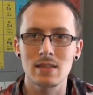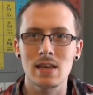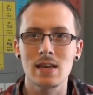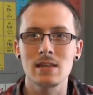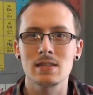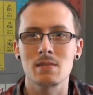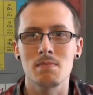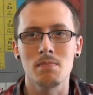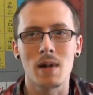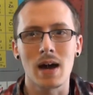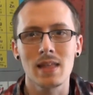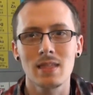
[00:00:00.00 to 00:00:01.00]
these
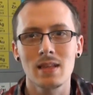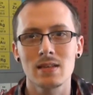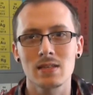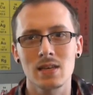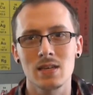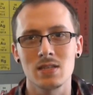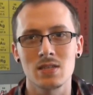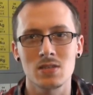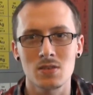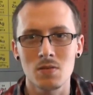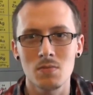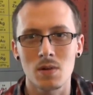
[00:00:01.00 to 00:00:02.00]
mindless
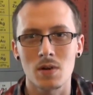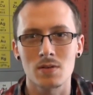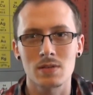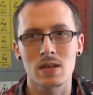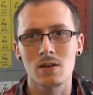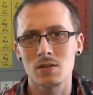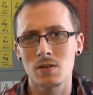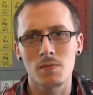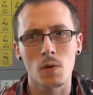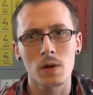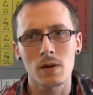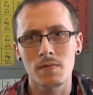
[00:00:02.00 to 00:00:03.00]
consumers that are
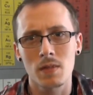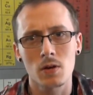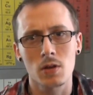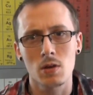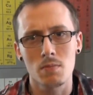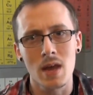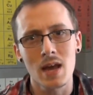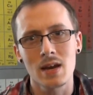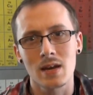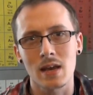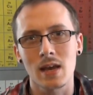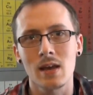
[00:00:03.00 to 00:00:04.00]
devoid of their
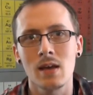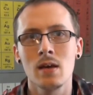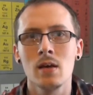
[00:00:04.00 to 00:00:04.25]
humanity.